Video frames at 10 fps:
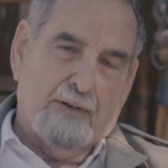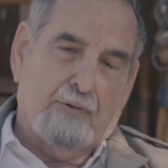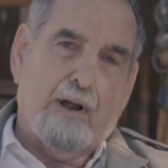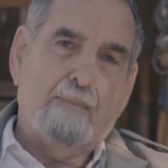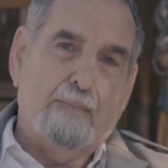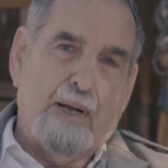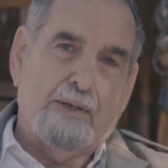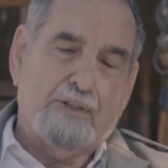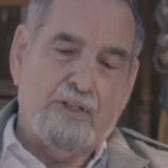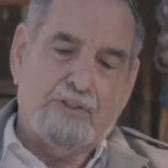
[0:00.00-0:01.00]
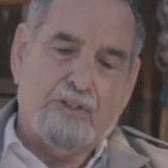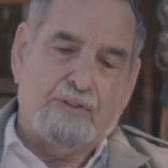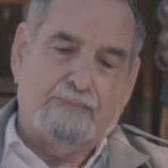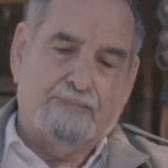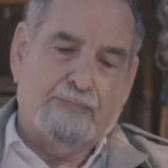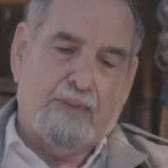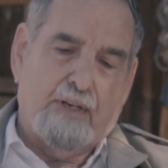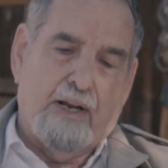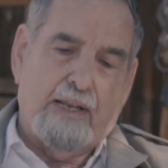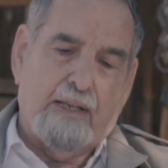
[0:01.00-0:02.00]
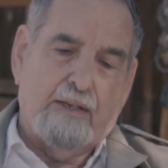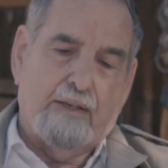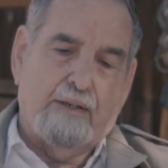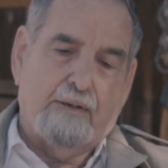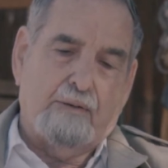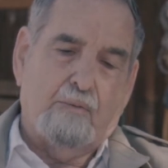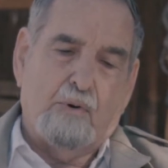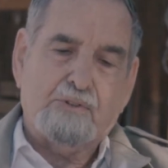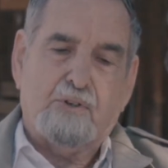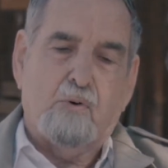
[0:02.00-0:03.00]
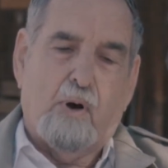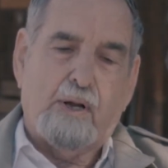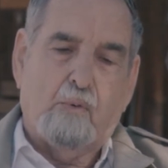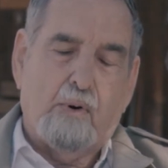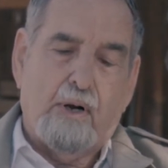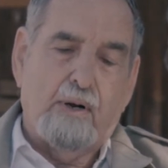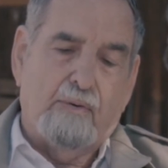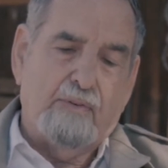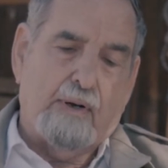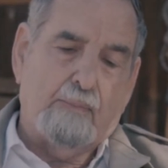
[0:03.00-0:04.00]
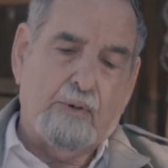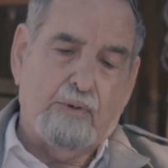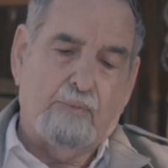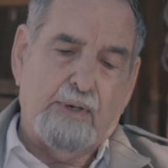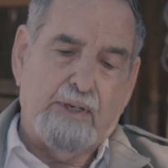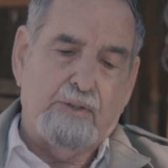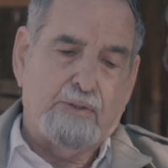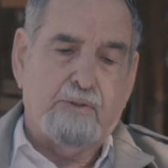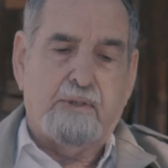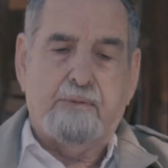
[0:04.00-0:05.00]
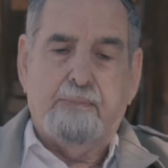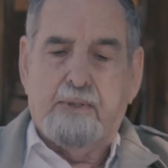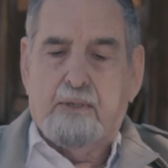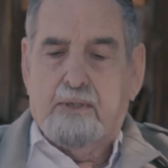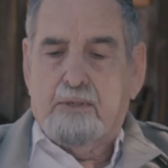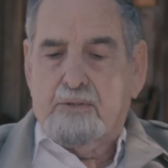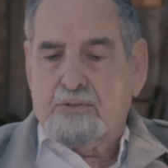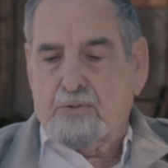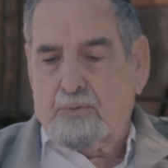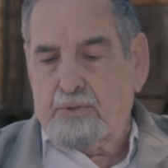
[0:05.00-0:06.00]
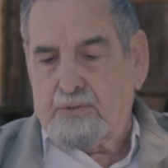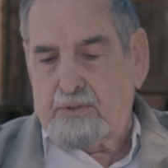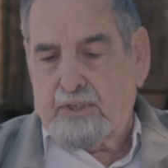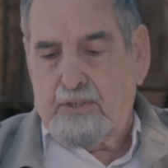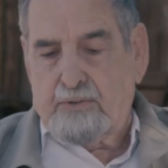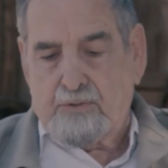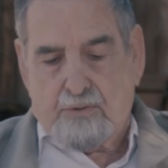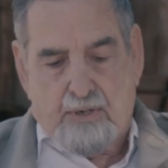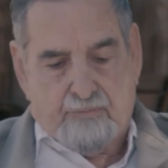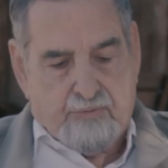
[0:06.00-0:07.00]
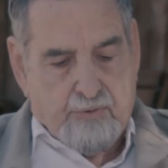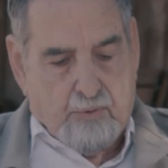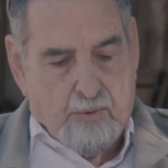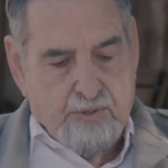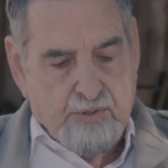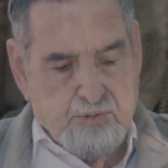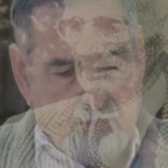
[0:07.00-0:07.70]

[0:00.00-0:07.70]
grabbed my attention that I wasn't quite aware of, and I'm going to read it to you so that you get it straight from the horse's